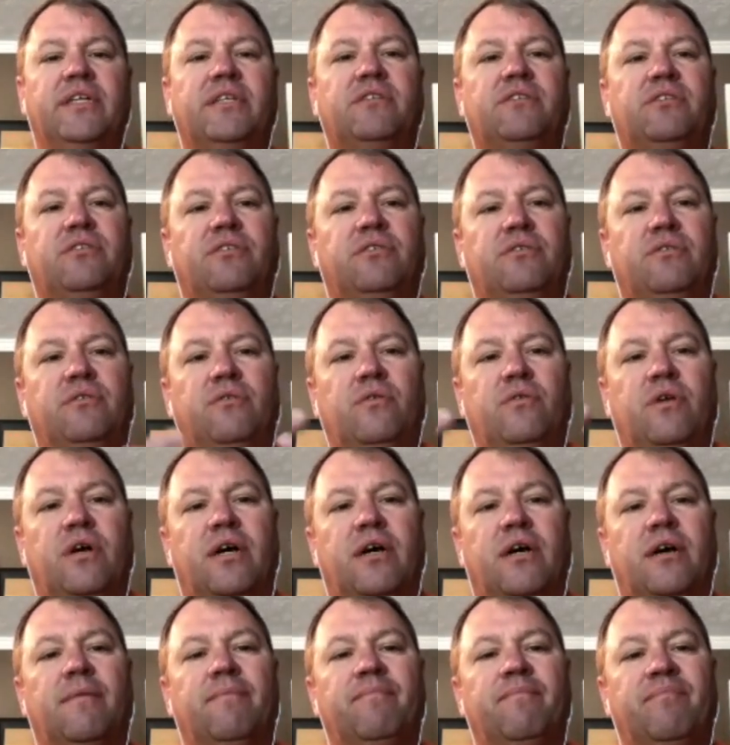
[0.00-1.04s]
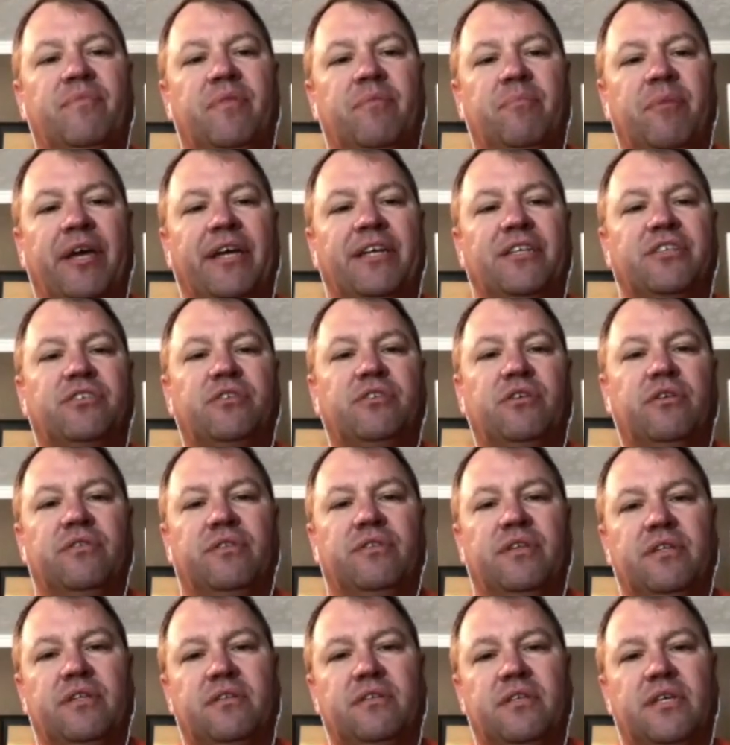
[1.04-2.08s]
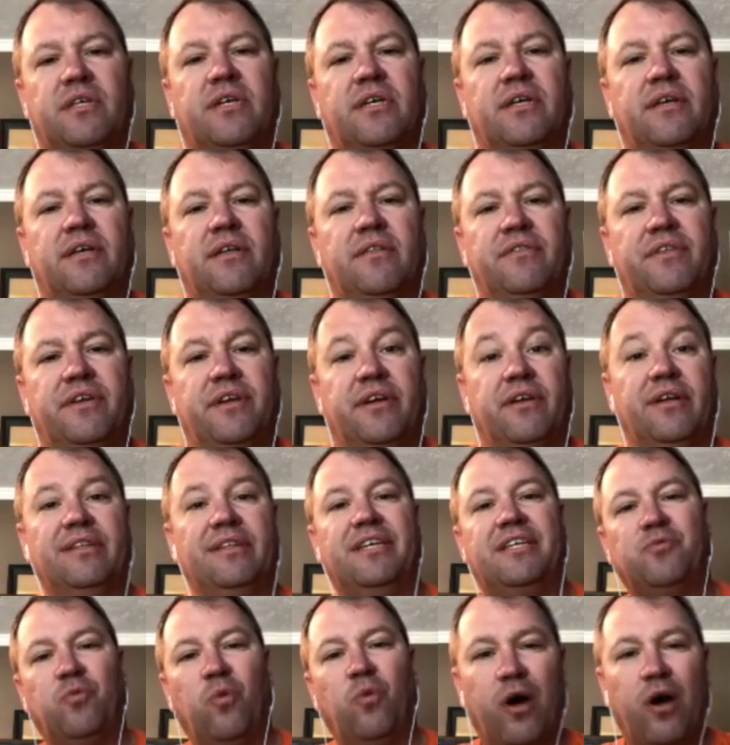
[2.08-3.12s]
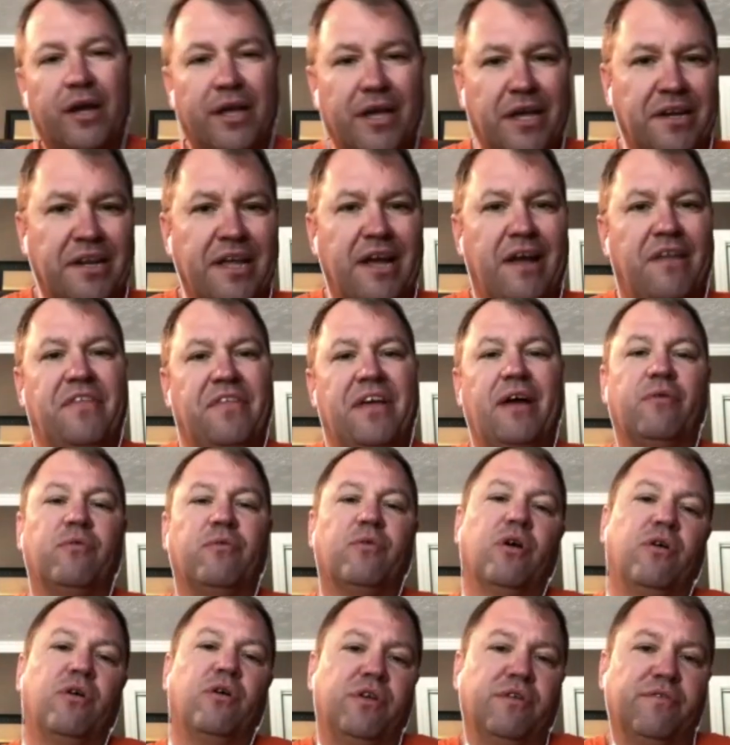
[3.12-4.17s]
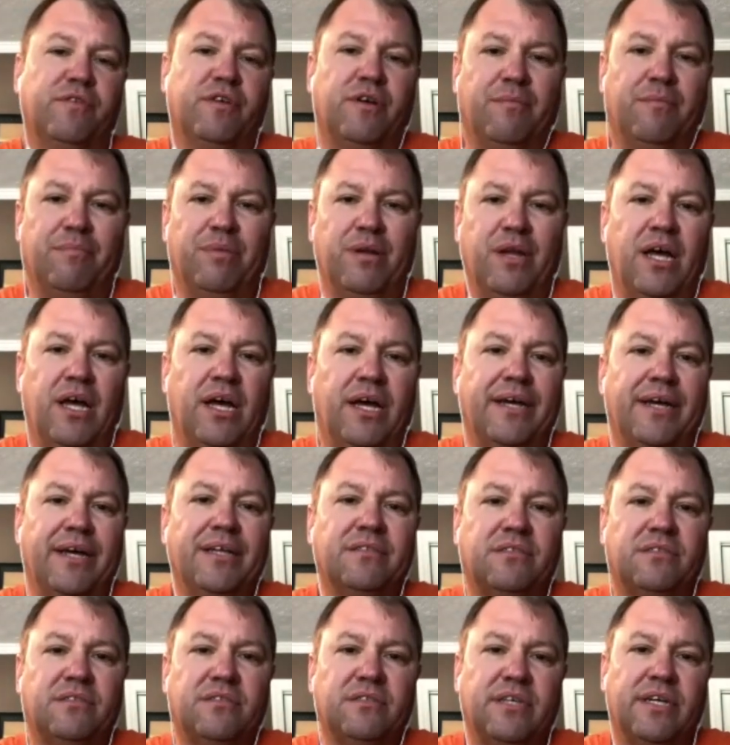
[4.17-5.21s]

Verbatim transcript: to um, make sure that uh, they're at least walking down that road of compliance.